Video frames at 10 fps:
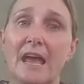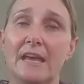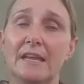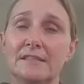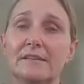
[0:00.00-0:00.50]

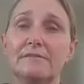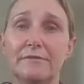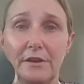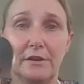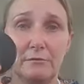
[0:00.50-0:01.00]
And
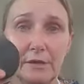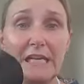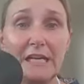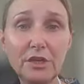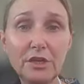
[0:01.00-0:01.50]
for
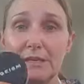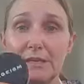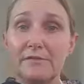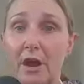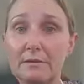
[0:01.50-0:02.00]
really humid
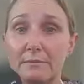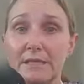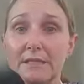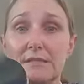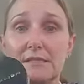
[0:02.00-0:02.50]

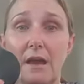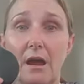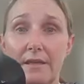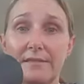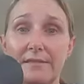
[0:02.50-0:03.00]
environments,
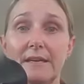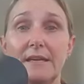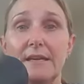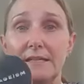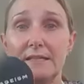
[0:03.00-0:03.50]
I
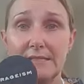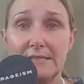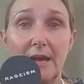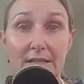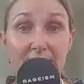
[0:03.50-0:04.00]
think
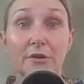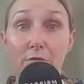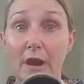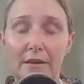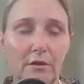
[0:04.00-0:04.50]
it's a
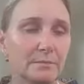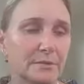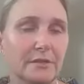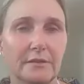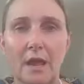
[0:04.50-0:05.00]
great
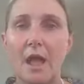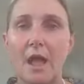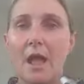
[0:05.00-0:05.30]
option.